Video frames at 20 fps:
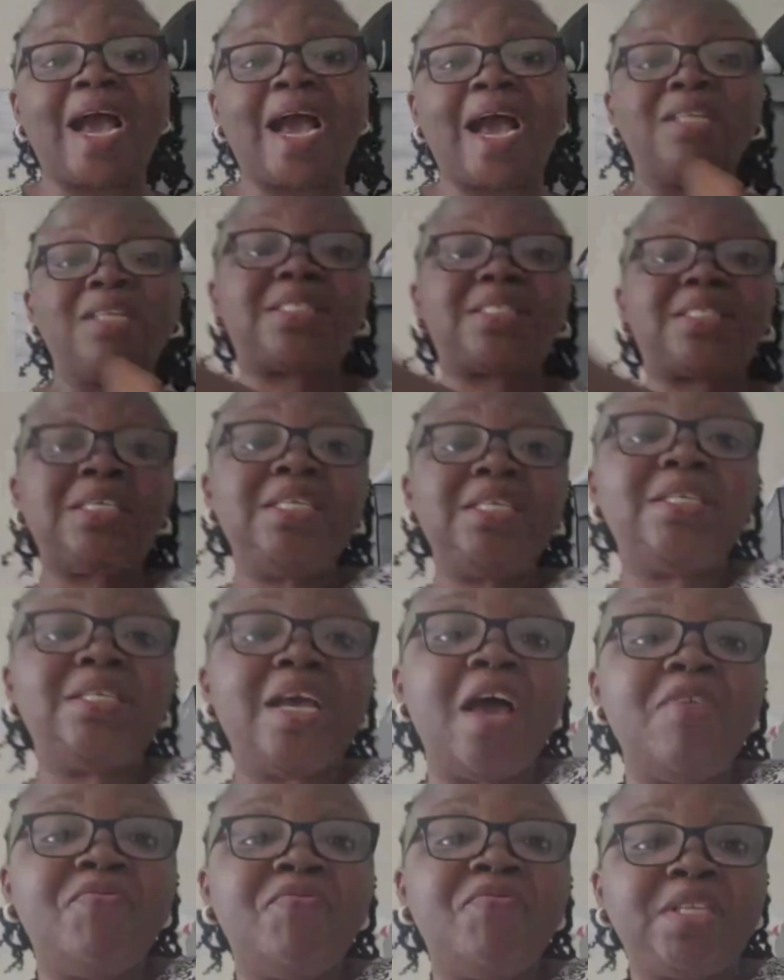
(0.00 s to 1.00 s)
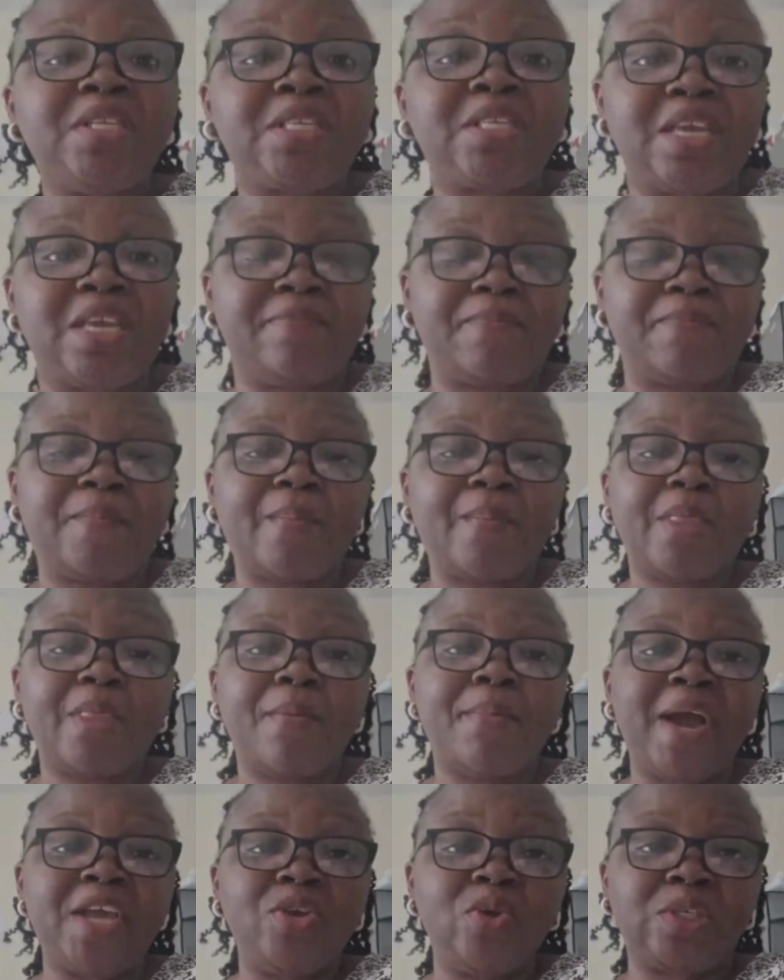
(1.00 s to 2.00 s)
you get there and see
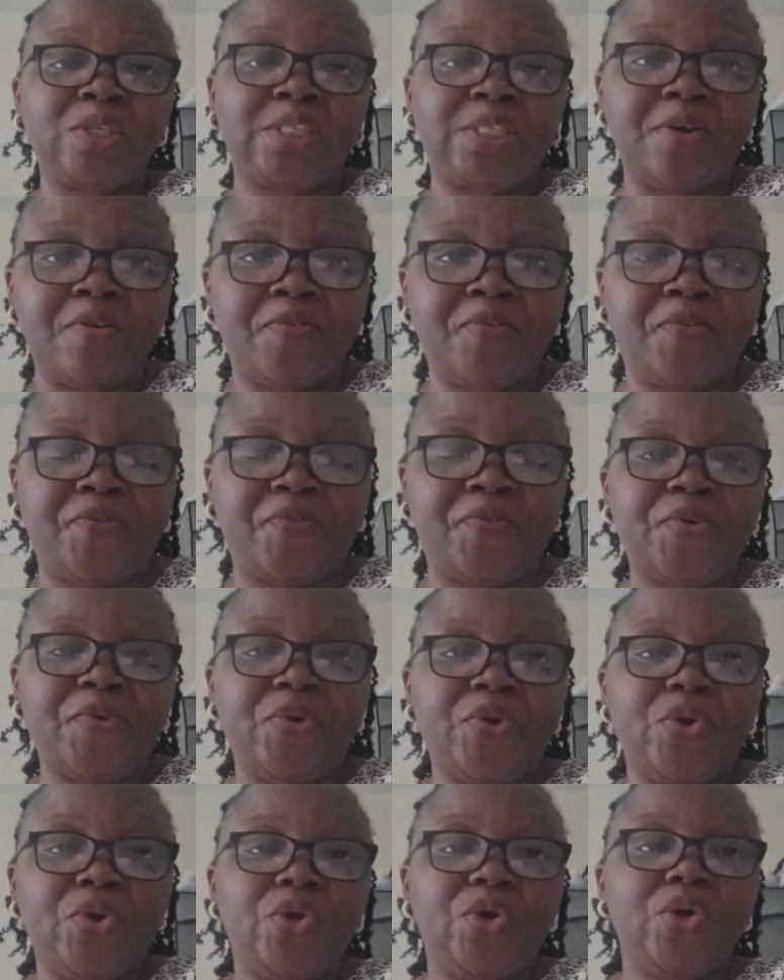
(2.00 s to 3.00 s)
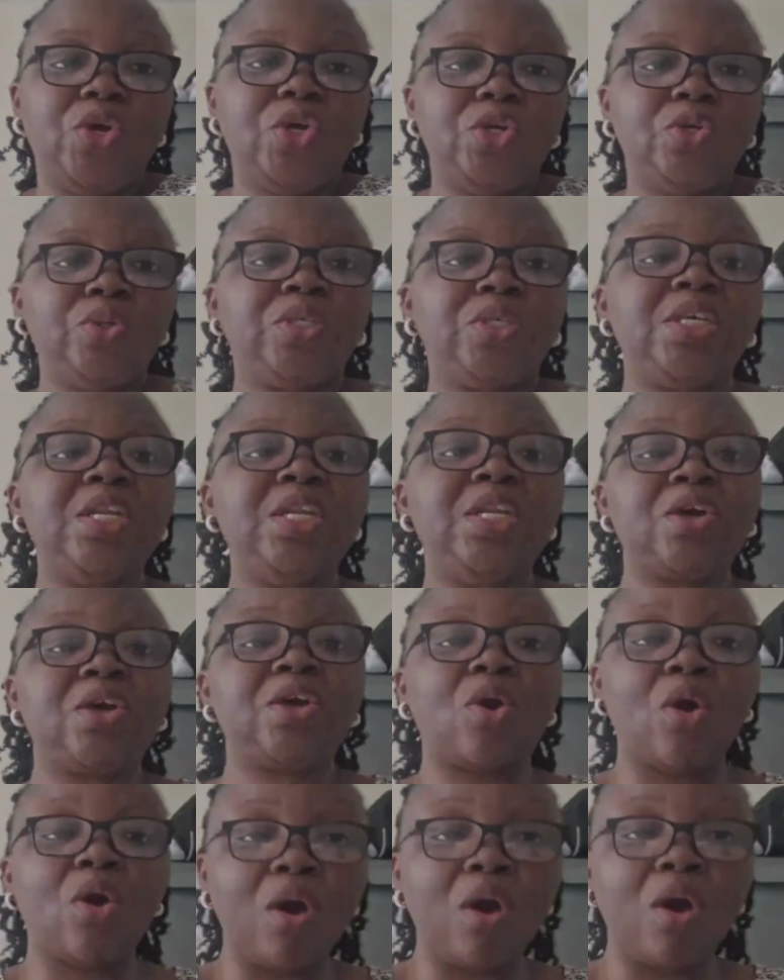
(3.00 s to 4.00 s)
everything by yourself, you
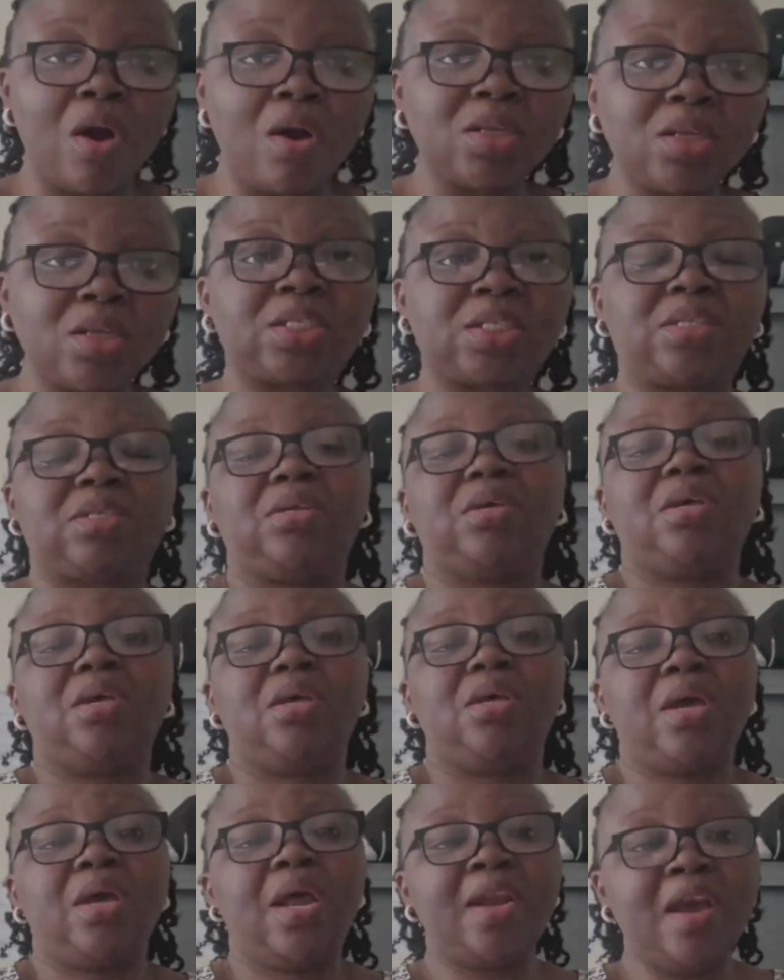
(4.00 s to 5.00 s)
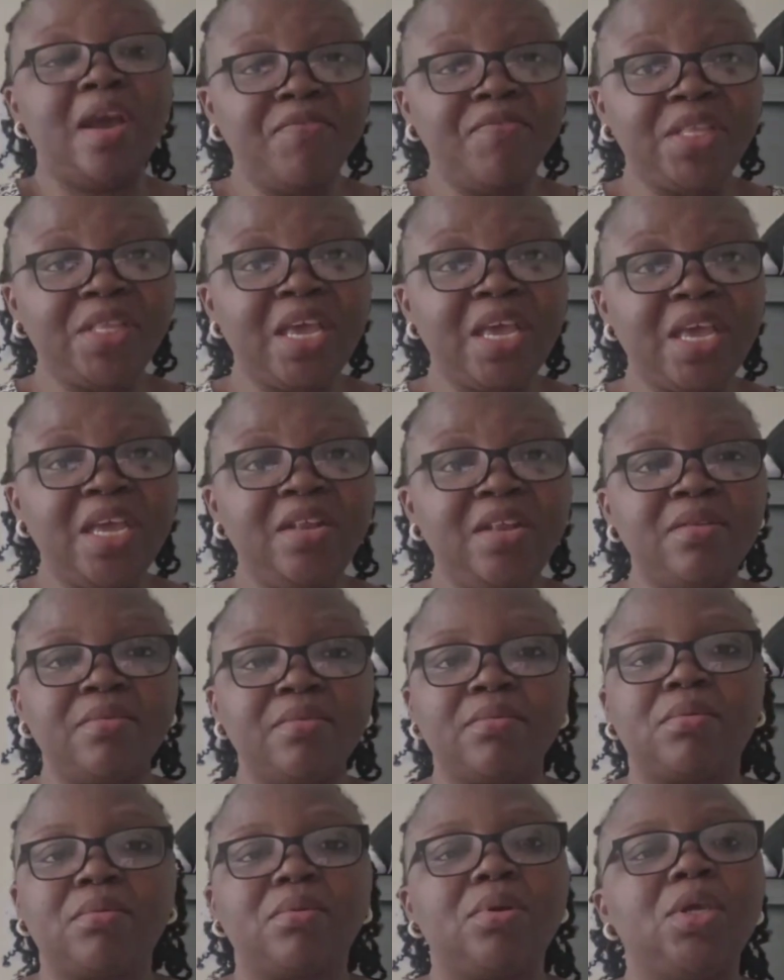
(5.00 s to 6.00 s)
see the costs and
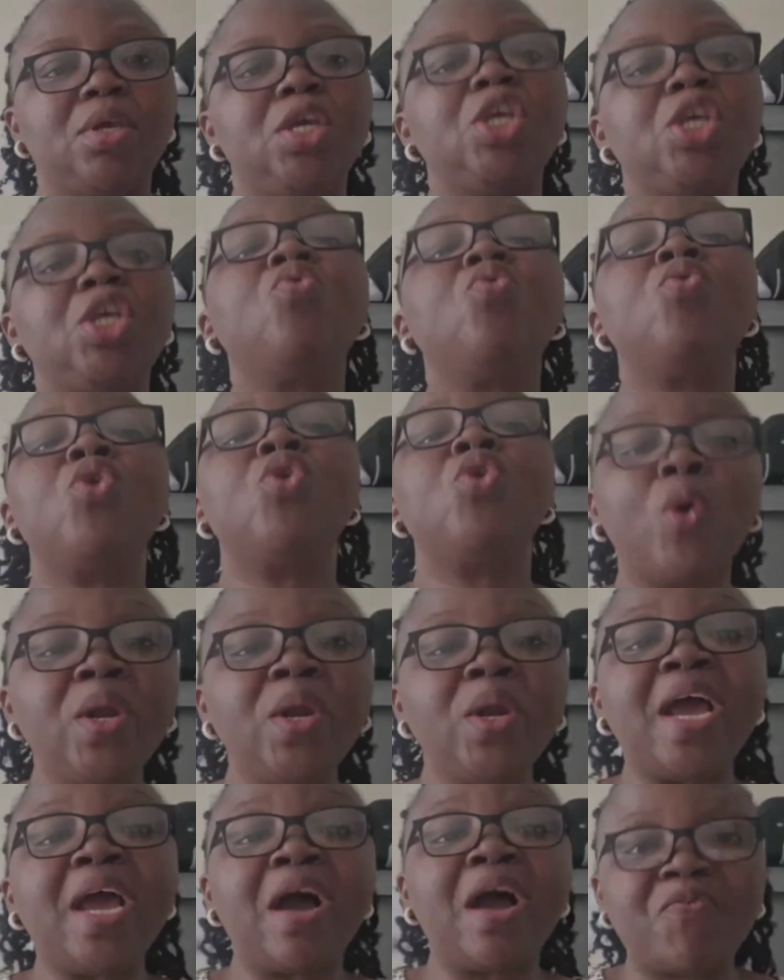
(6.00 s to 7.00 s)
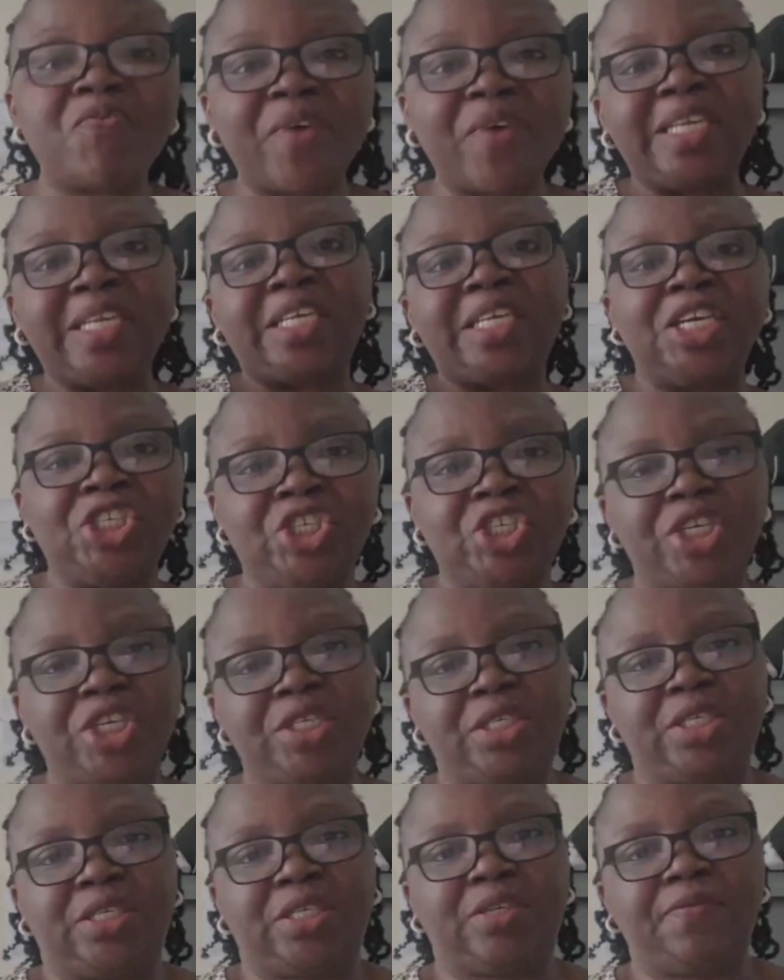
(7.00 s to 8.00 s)
everything, you will go there and fight the
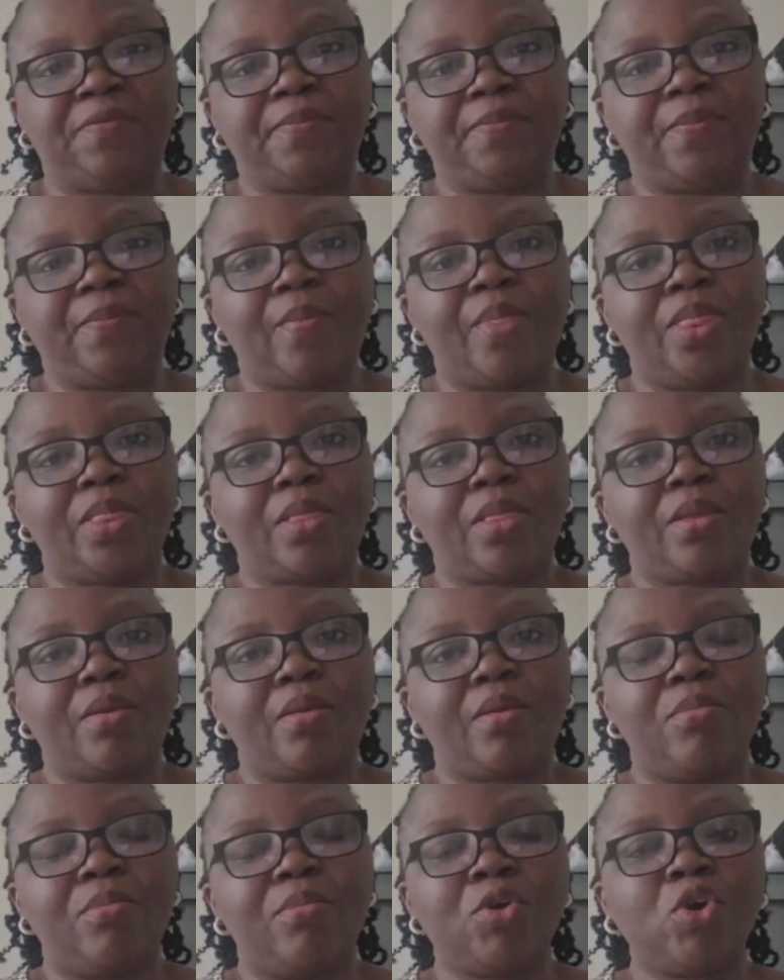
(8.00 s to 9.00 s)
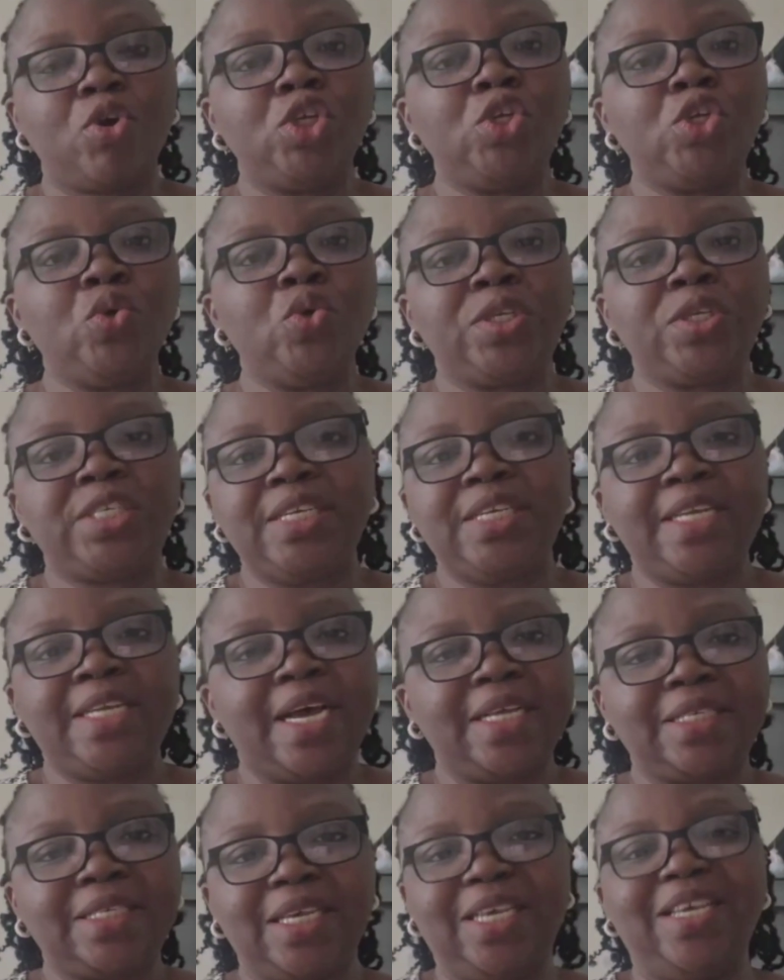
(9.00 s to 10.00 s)
agents, because you will
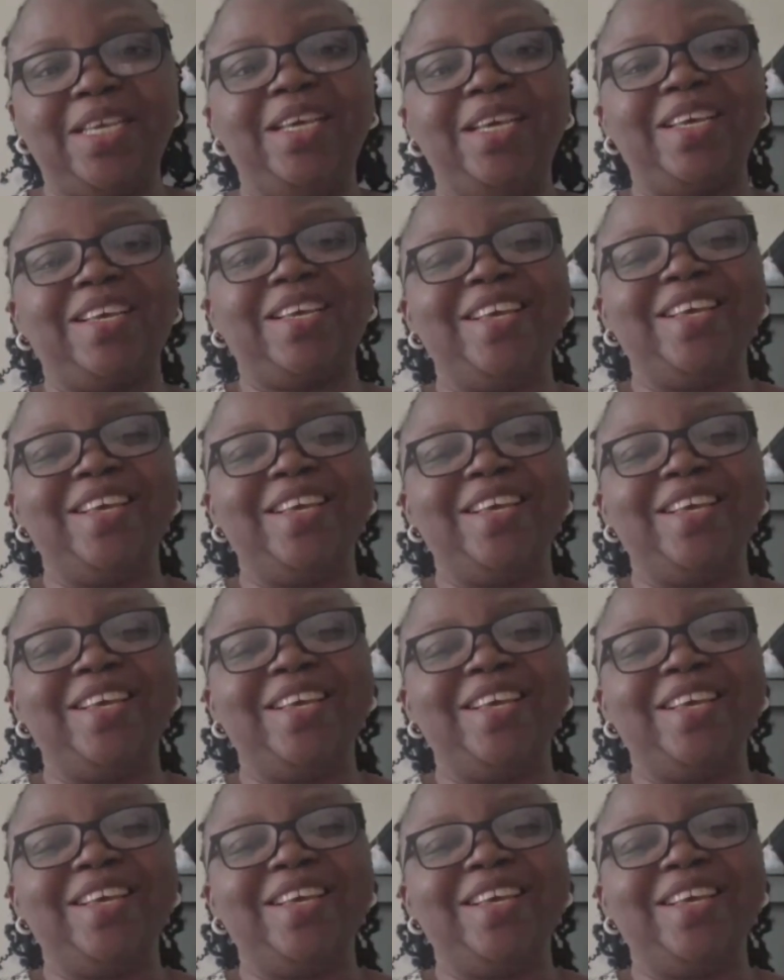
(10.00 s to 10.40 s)
see that